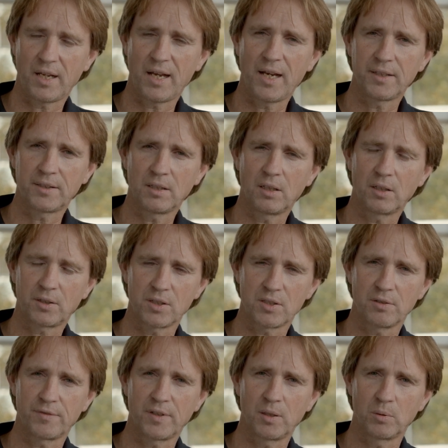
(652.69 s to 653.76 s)
high targets
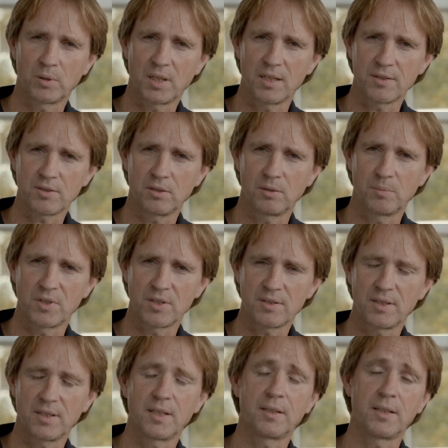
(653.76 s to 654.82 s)
of our customers
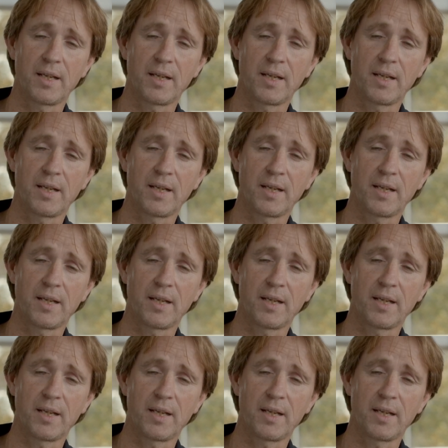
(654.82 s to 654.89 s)
so that